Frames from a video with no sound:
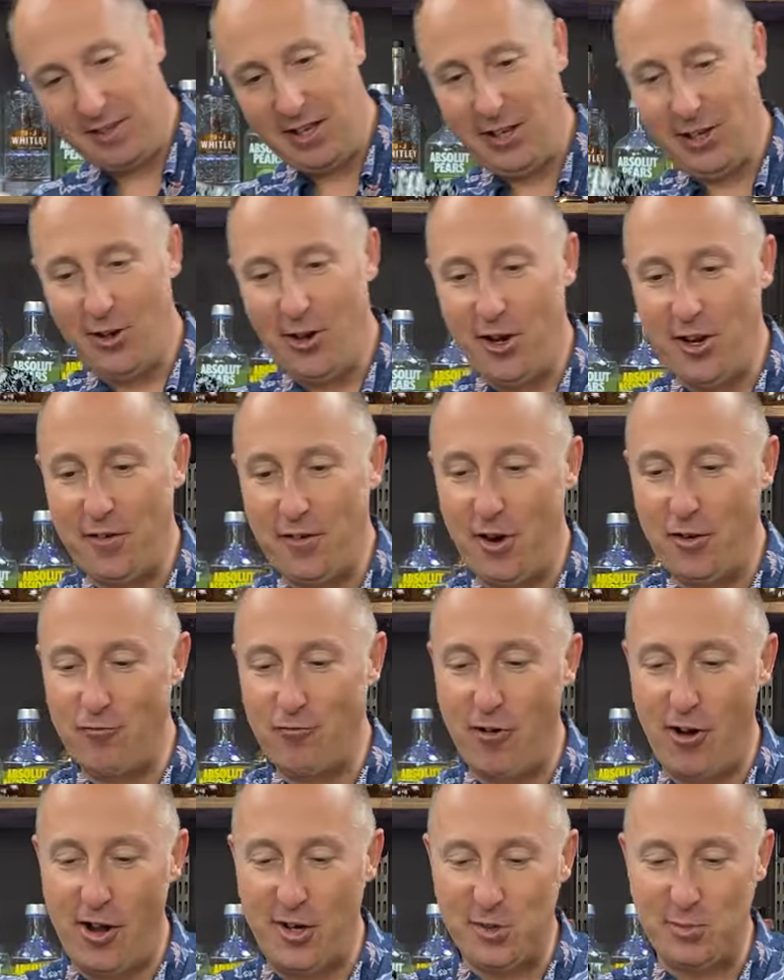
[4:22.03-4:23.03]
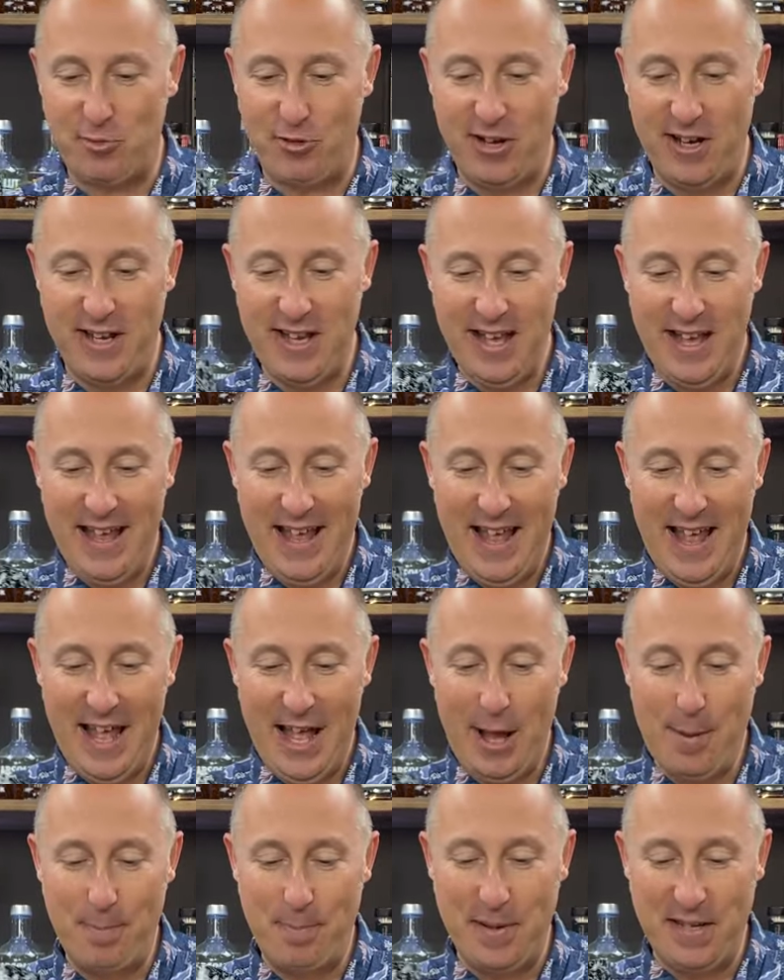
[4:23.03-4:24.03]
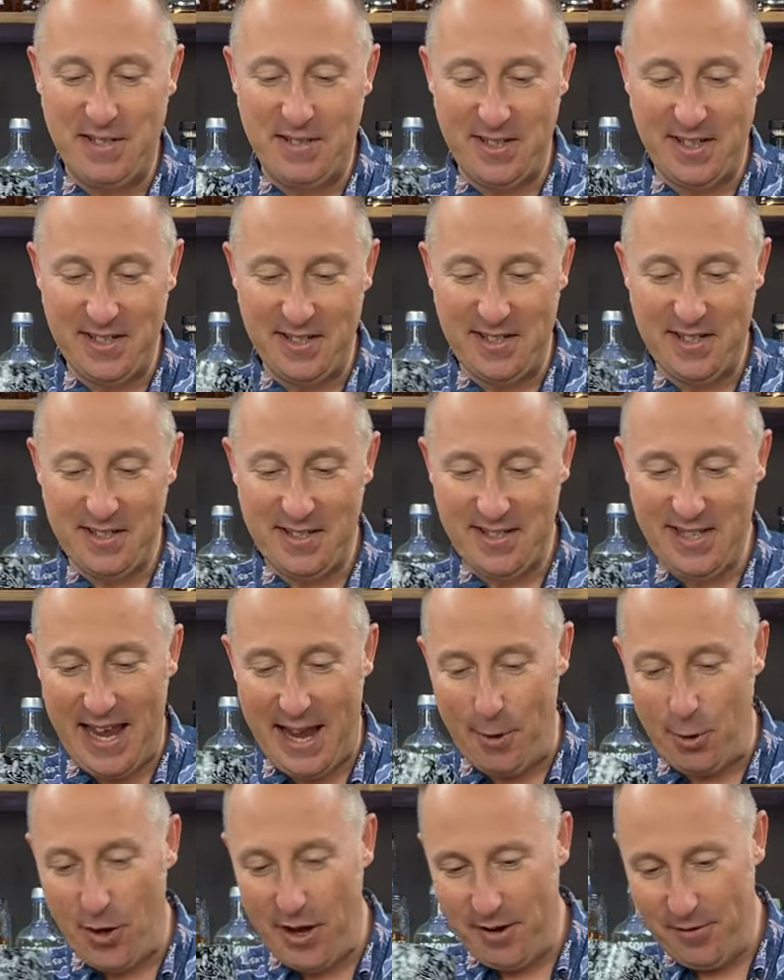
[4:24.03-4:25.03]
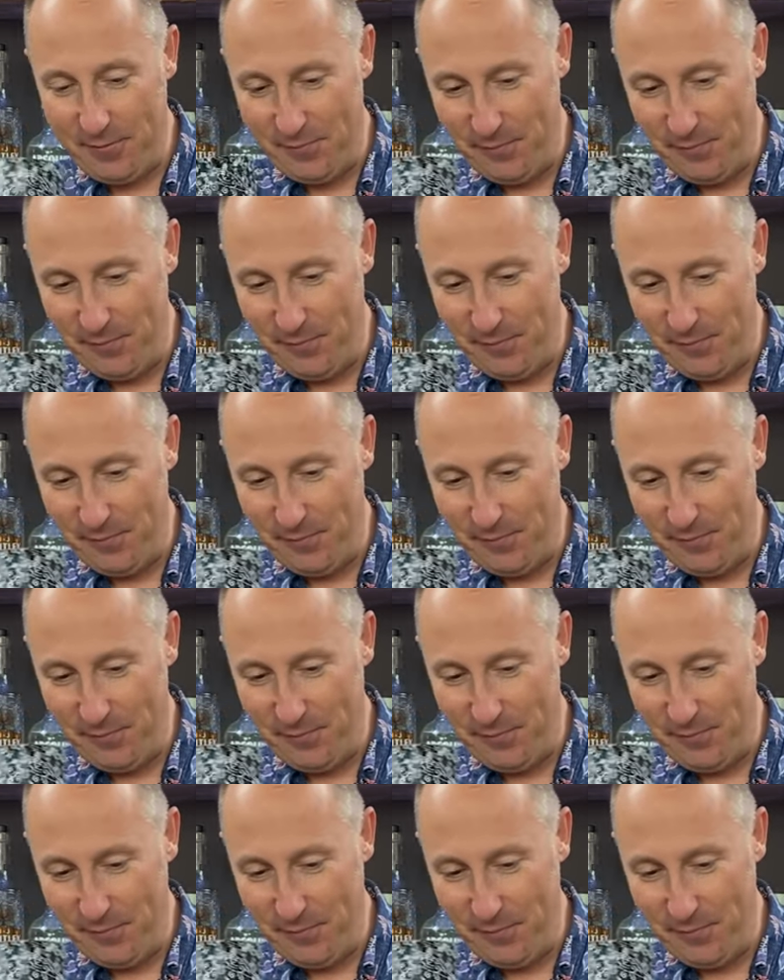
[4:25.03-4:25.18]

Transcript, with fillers: Kind of raspberry, hibiscus sour.